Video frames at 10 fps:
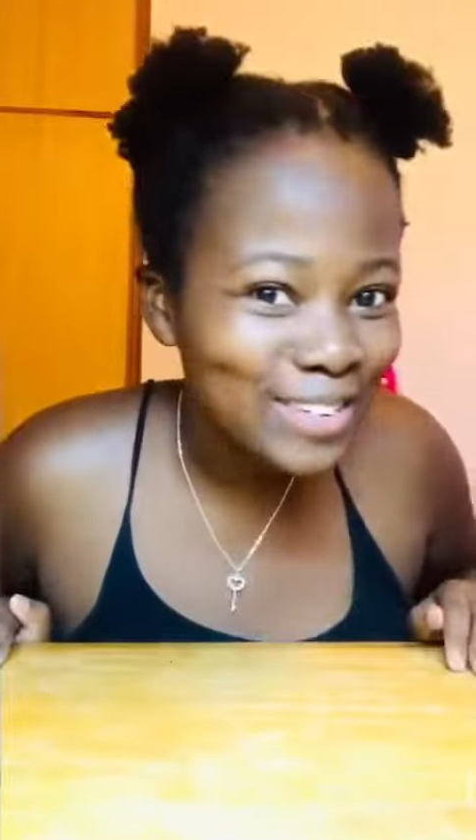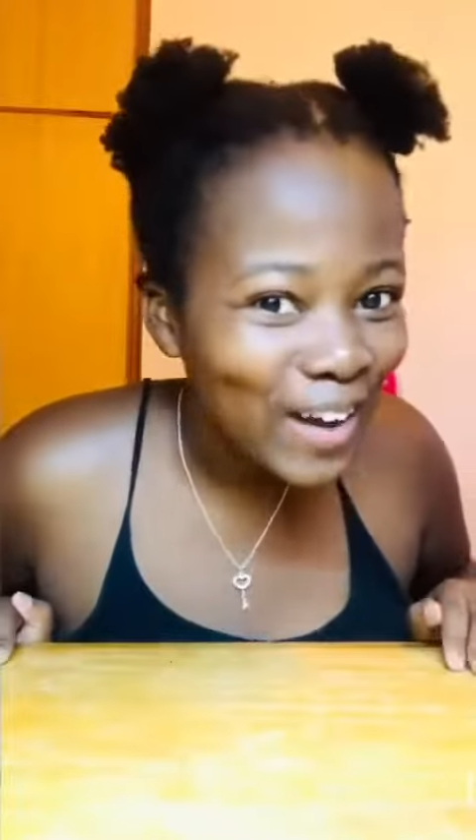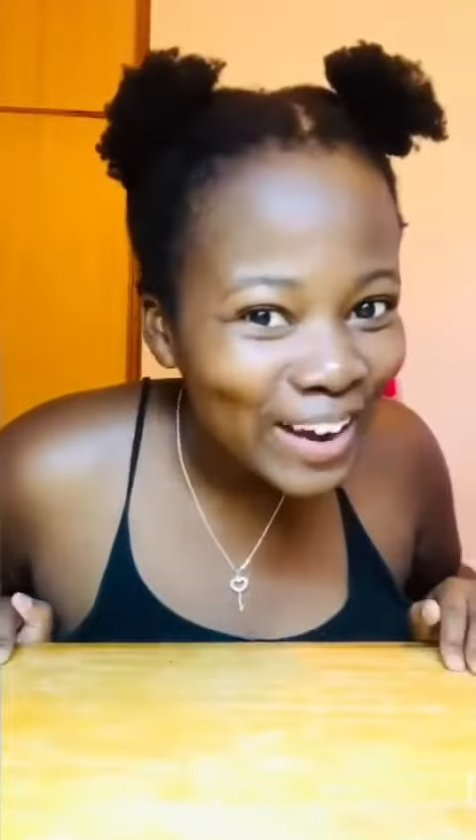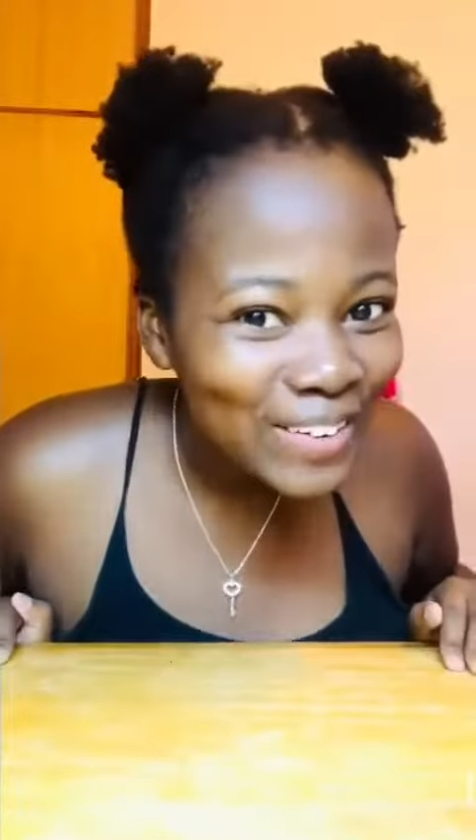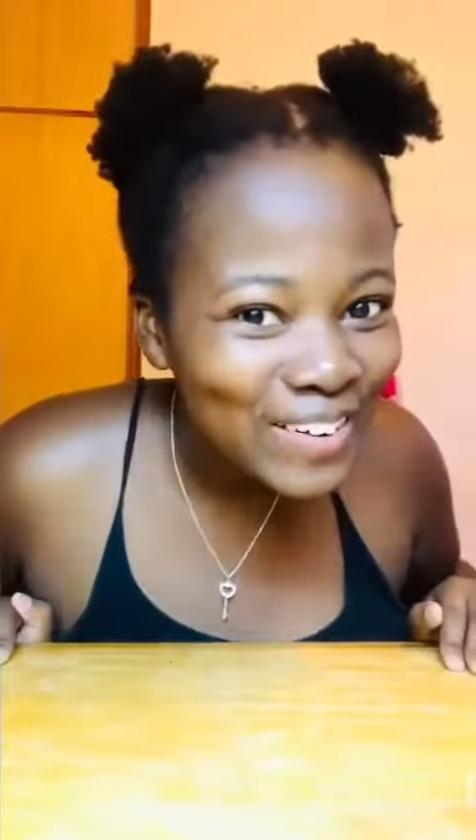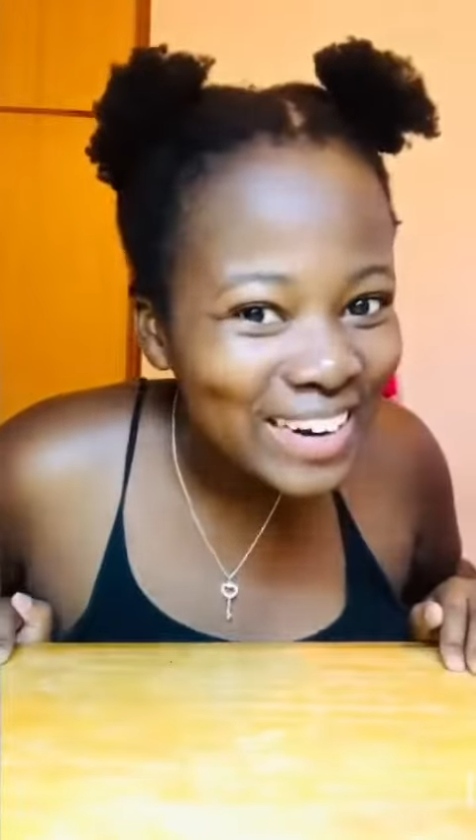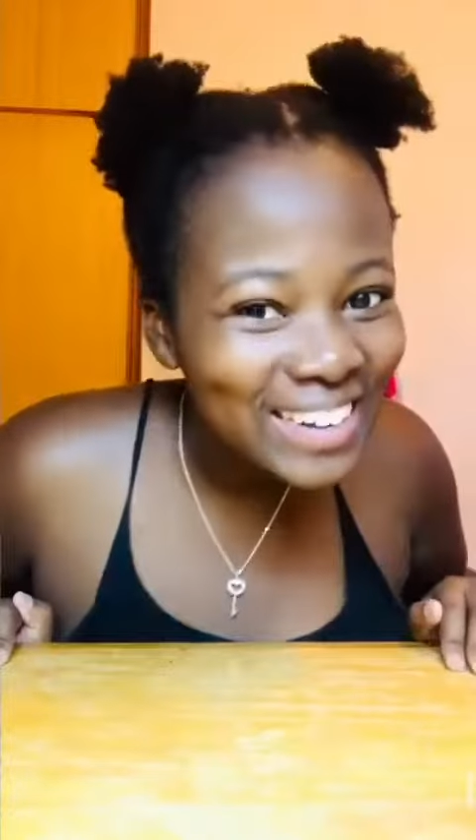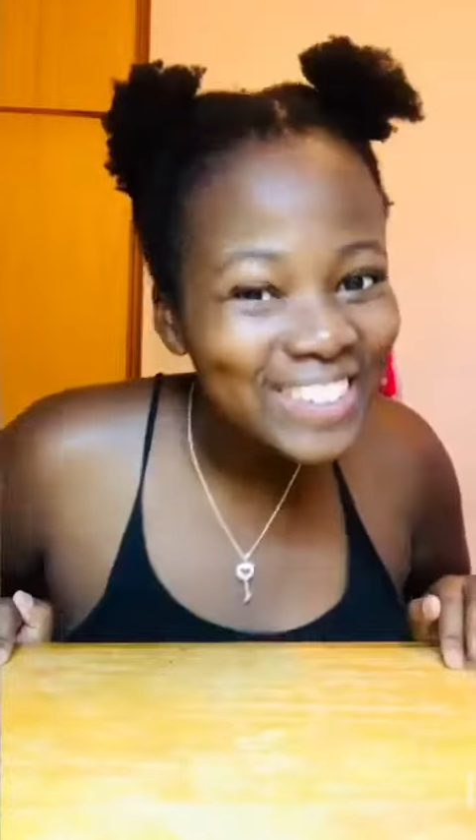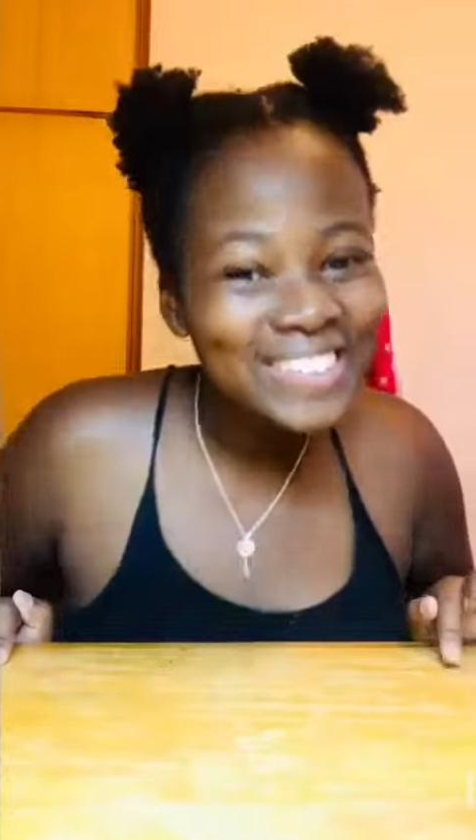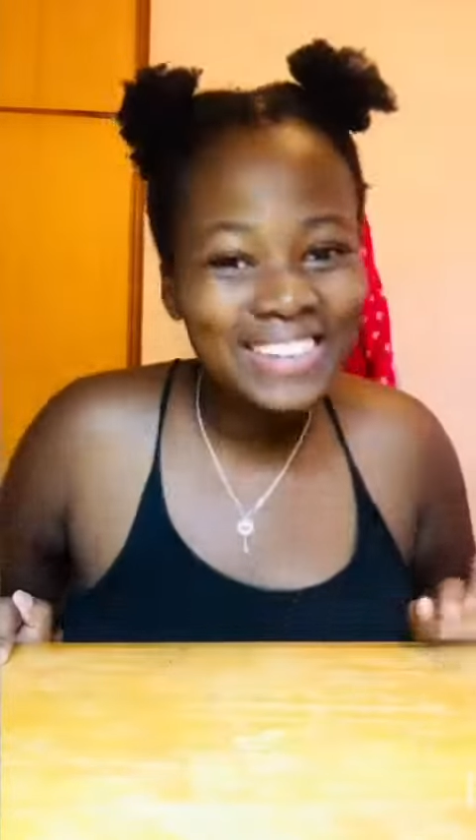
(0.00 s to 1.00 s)
So are you
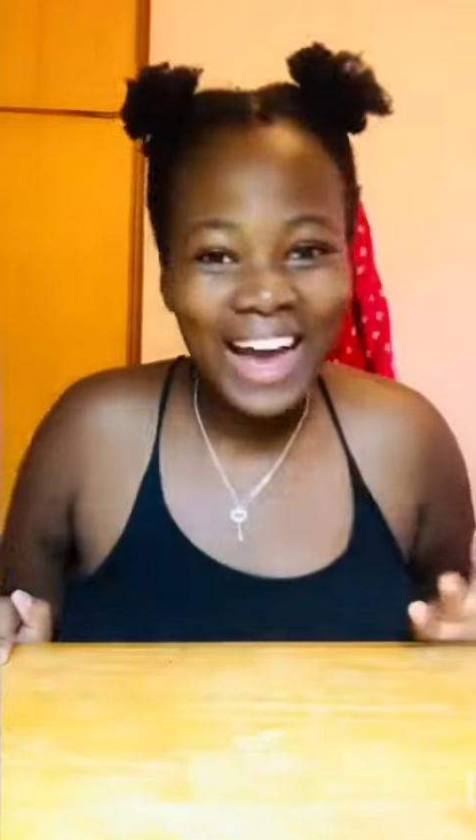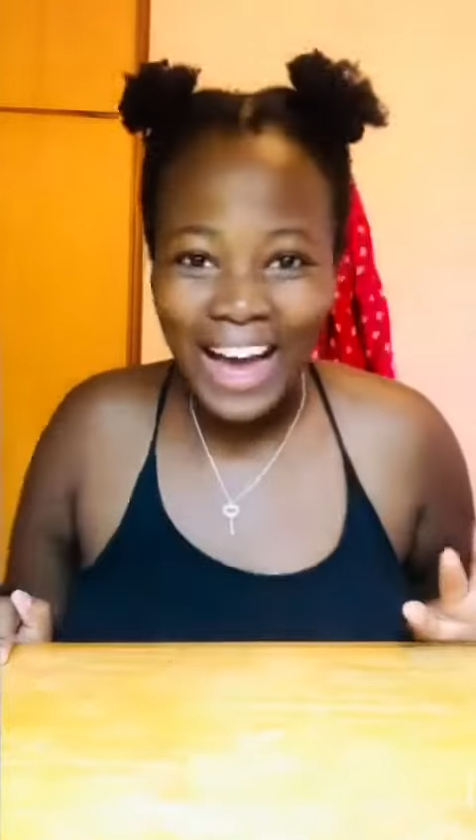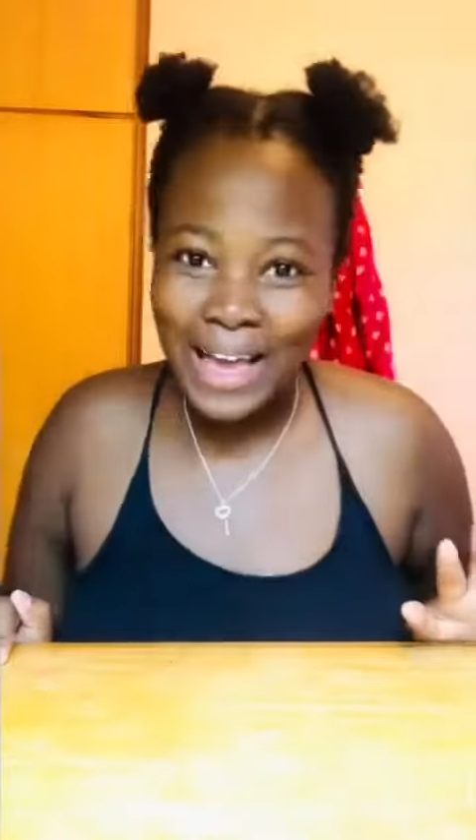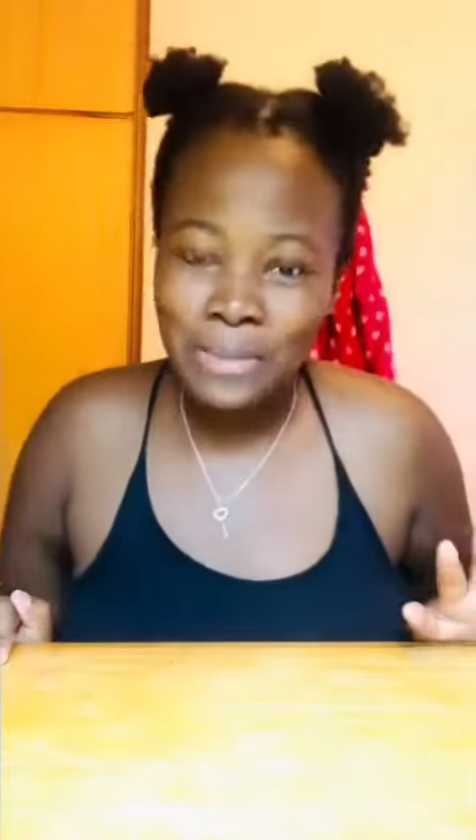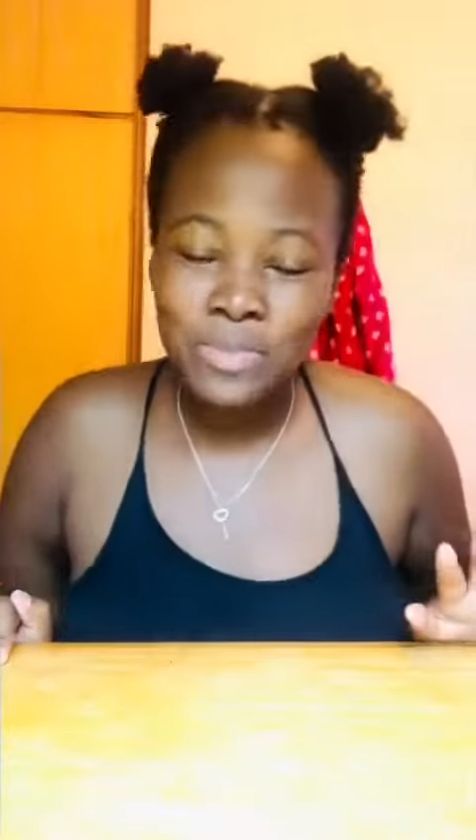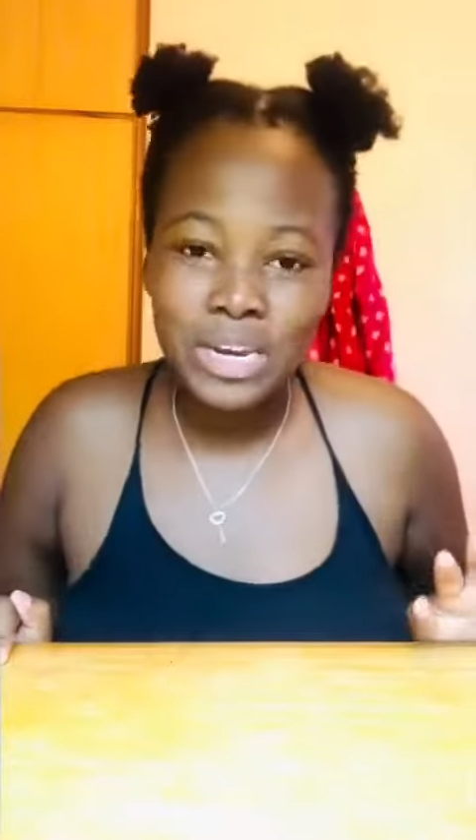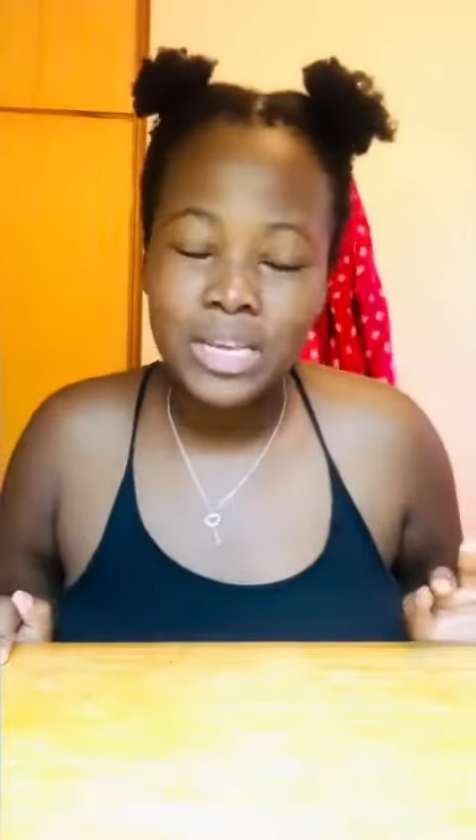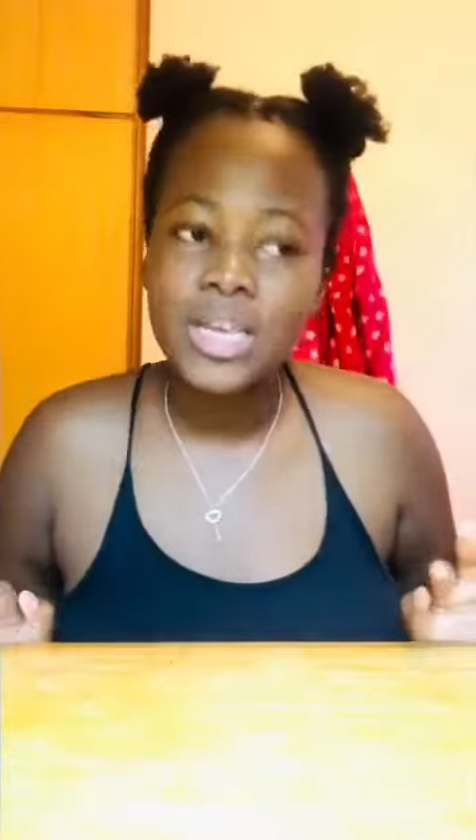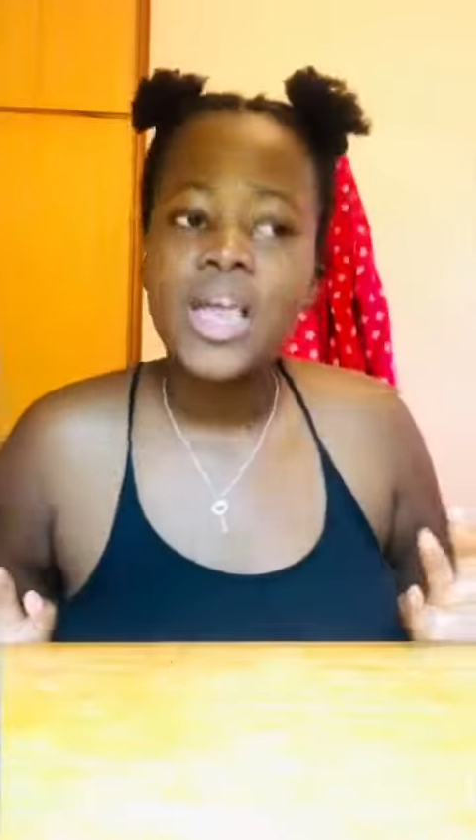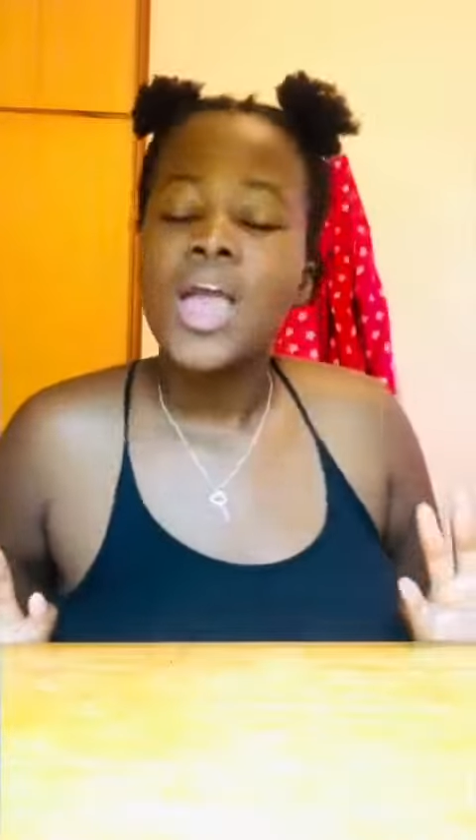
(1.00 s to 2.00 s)
ready? Because I am
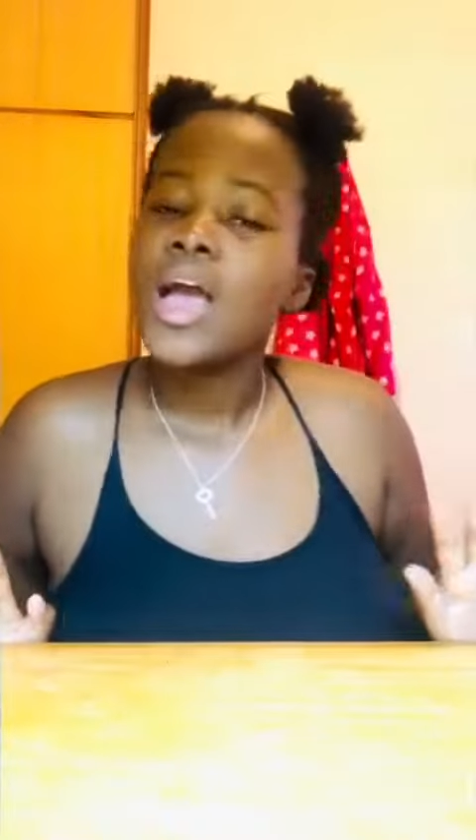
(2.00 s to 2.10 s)
ready.